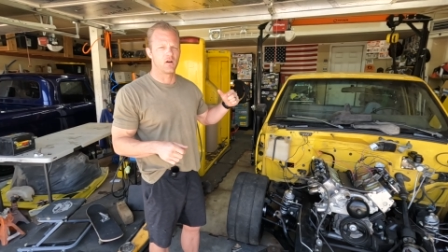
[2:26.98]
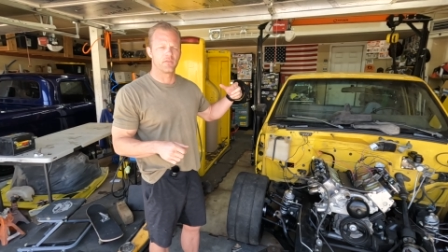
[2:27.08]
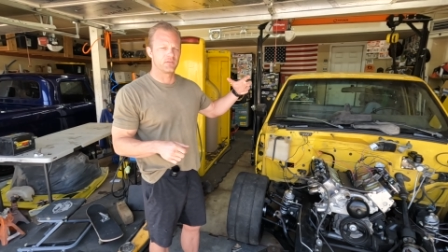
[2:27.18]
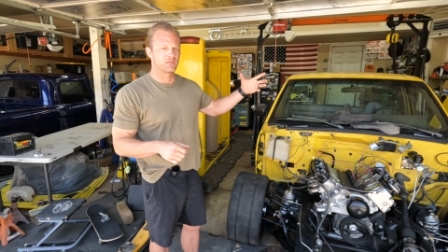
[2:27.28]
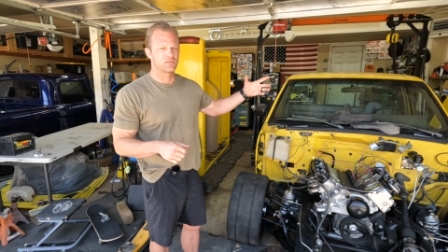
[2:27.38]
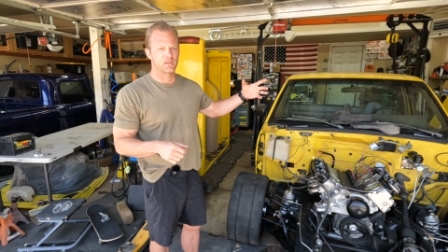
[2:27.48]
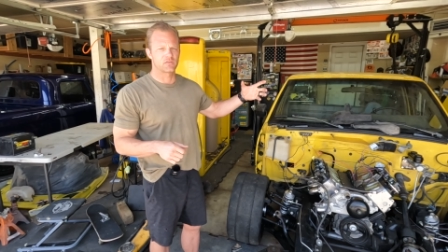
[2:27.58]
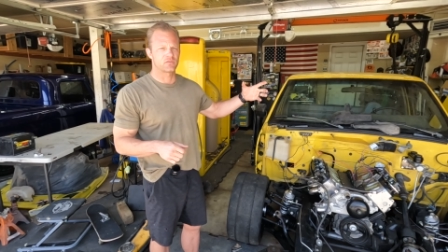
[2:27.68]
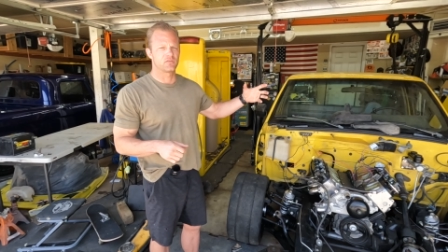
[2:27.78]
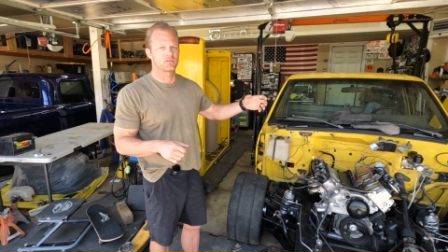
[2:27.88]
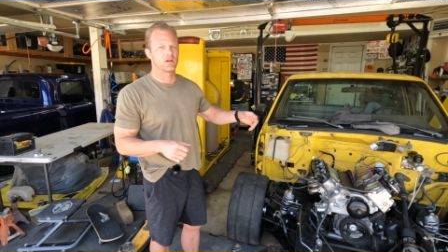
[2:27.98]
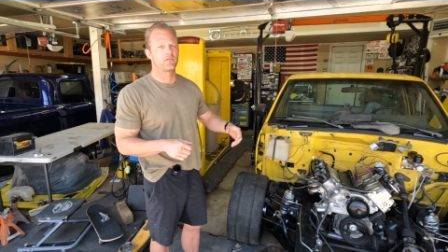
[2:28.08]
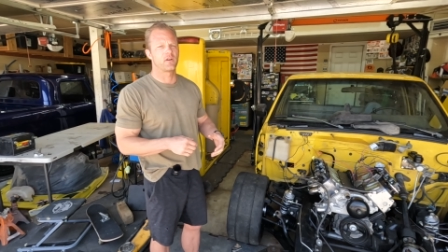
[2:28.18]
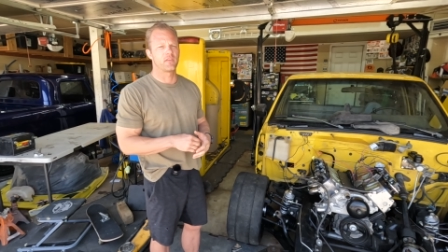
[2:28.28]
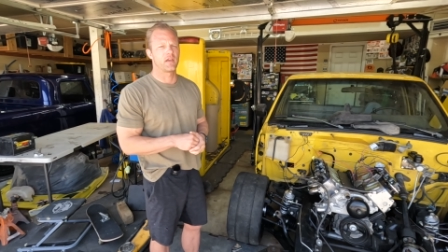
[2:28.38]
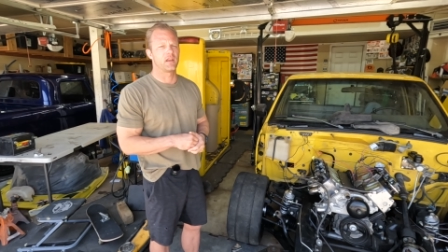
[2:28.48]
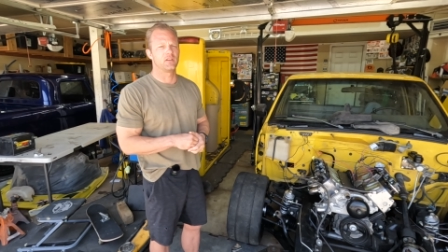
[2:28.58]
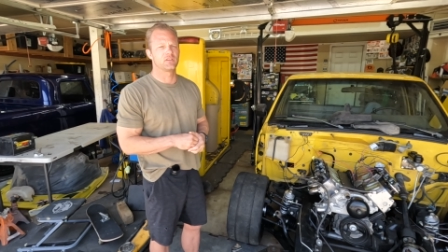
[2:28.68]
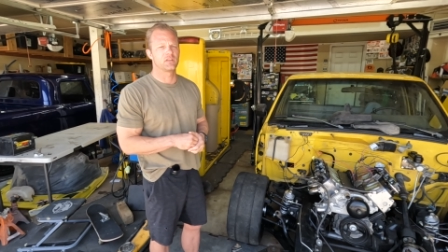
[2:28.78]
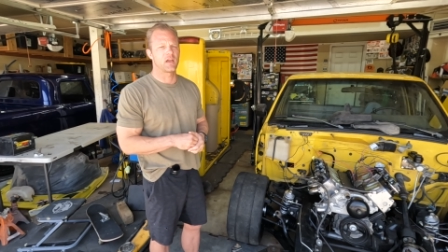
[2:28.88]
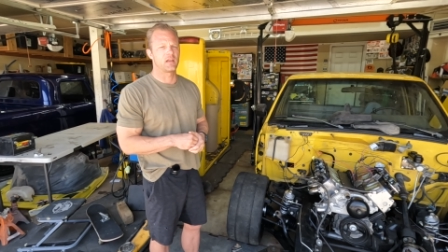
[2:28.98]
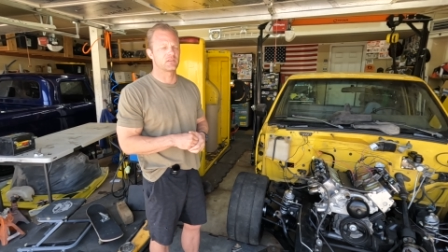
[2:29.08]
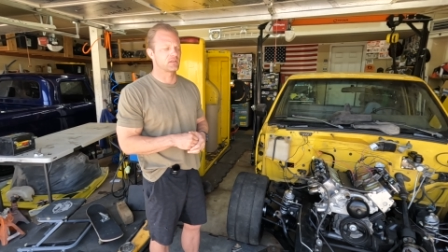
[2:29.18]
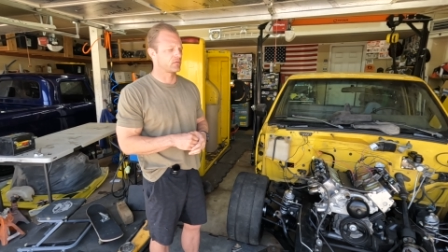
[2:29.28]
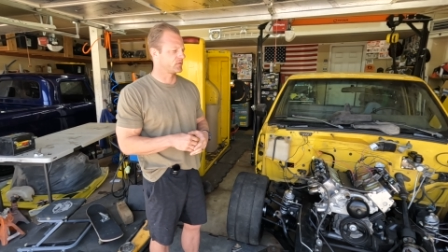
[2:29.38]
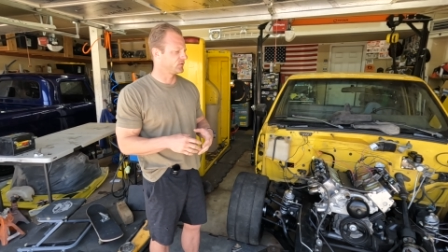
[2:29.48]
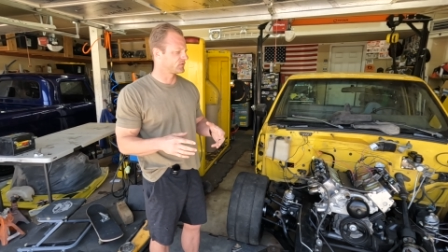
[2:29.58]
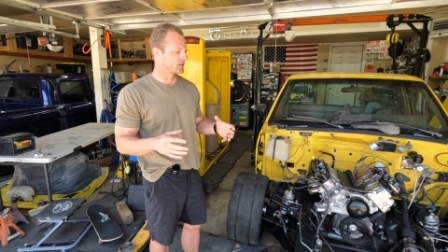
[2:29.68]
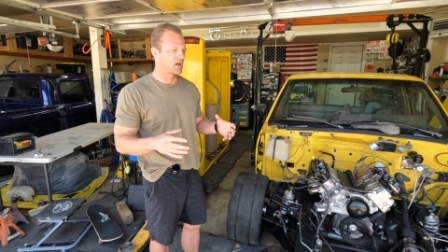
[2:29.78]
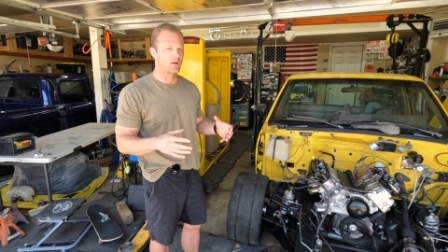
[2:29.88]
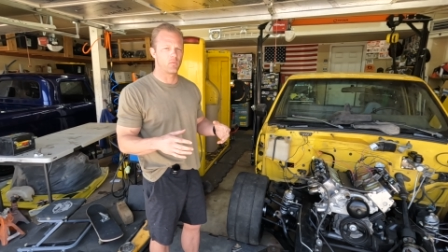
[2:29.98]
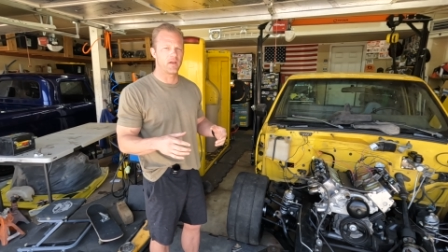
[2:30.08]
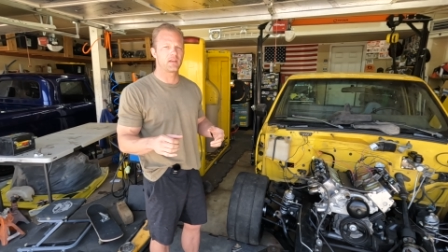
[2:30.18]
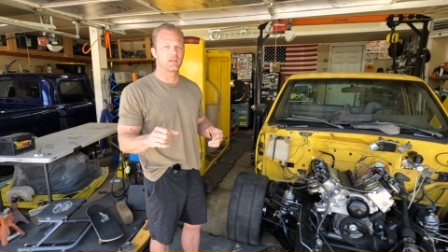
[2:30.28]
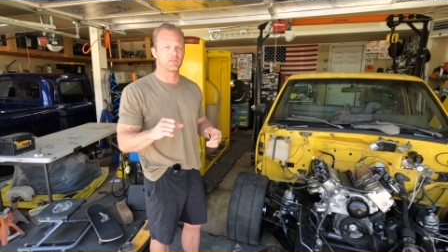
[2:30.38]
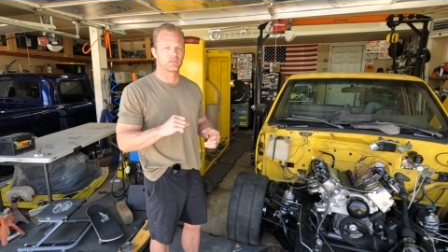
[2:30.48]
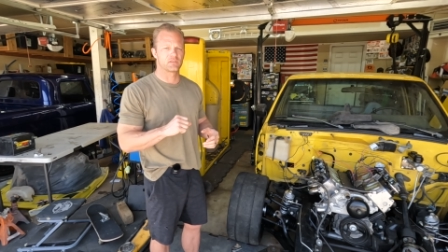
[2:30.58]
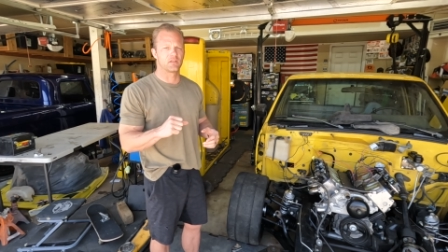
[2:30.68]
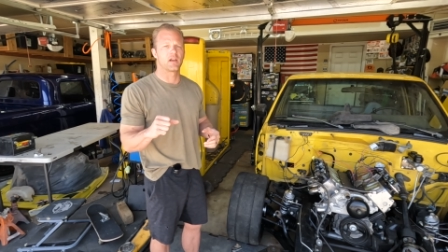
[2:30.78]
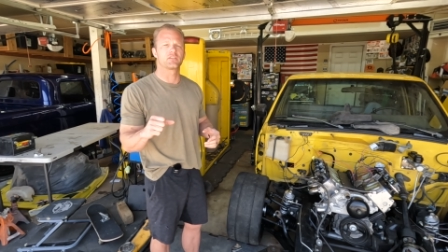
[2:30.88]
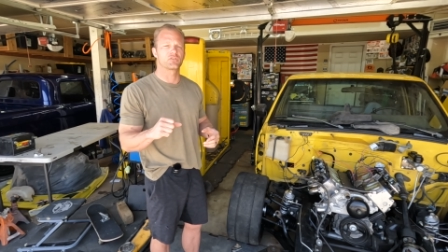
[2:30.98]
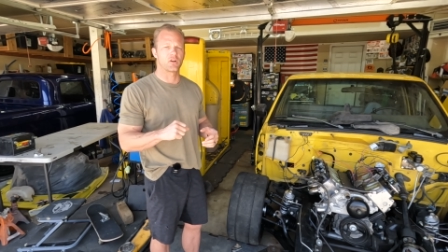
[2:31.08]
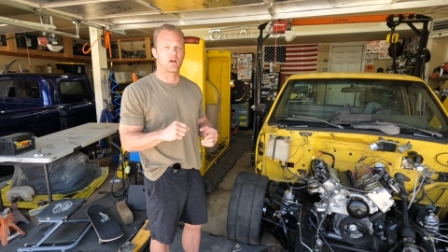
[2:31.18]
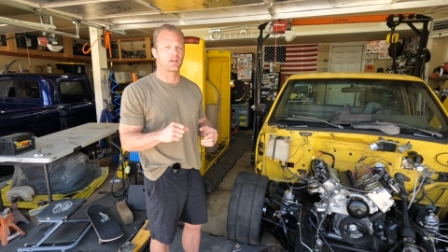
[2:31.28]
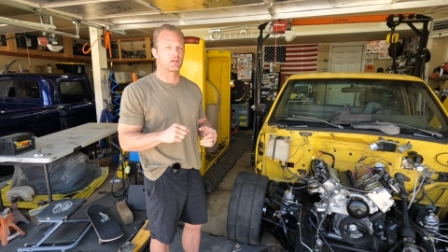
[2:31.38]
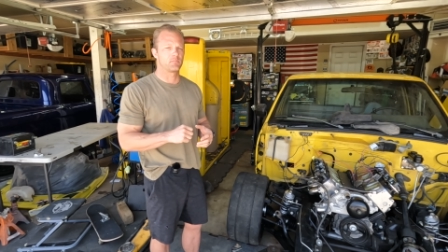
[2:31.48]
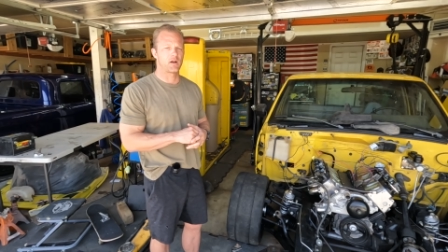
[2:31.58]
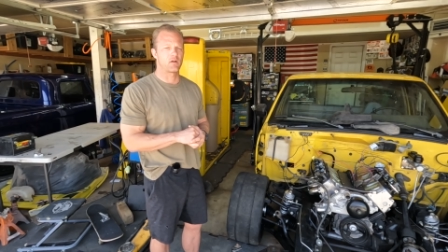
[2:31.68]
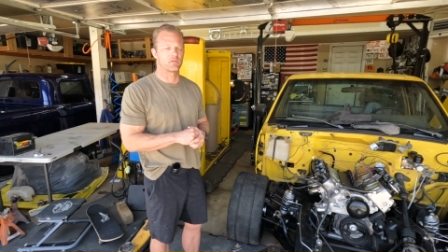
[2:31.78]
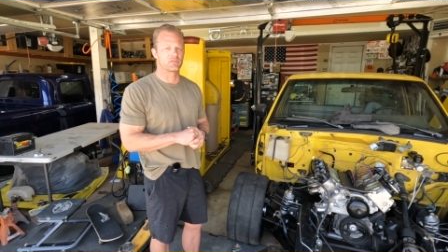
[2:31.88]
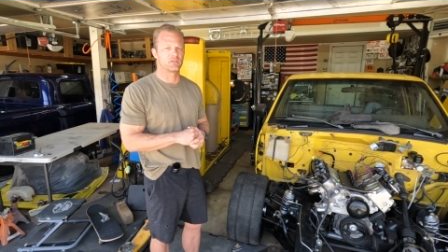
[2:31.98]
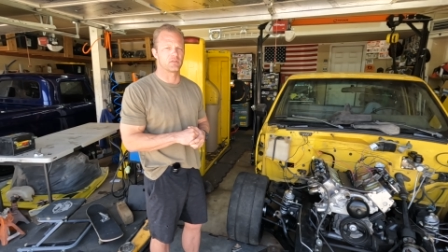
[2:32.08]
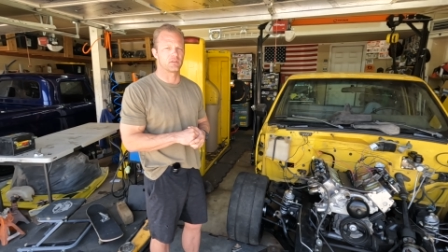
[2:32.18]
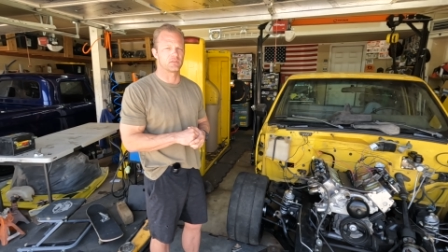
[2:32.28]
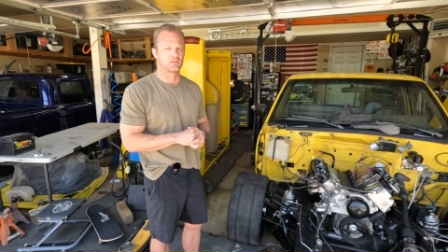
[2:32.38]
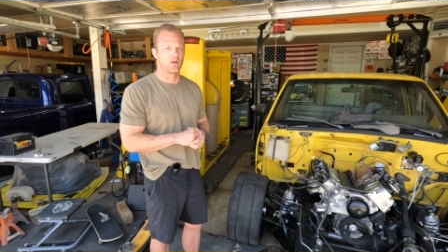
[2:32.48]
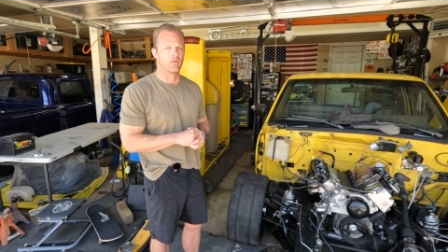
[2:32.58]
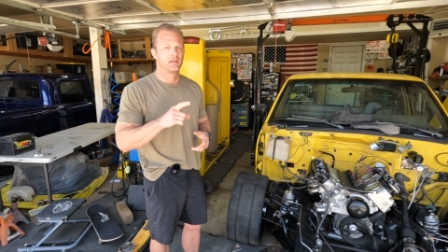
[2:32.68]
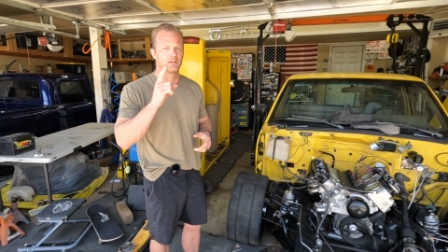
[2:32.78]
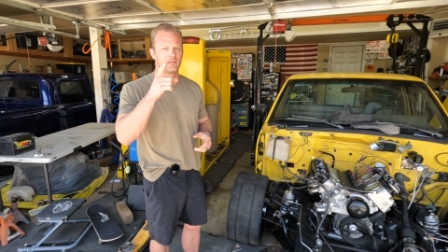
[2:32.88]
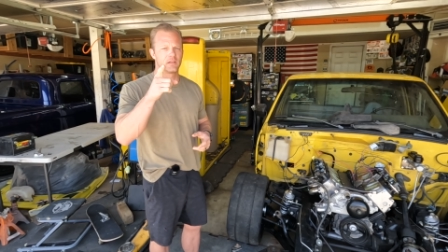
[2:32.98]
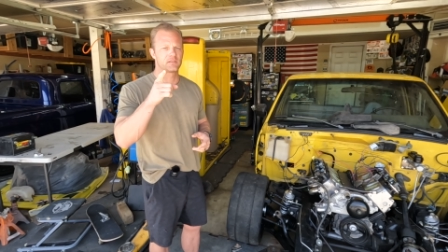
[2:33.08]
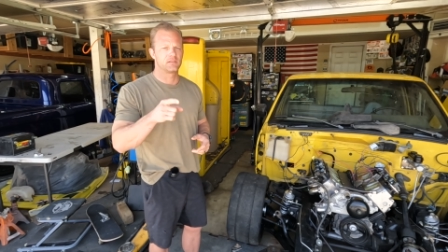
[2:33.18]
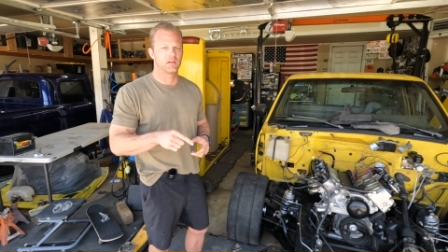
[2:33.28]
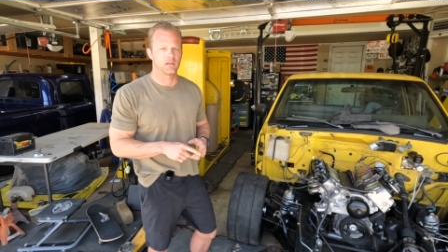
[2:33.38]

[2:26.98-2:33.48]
all the accessory stuff on that engine that is going to reduce a lot of weight and give us electronic power steering. So let's dig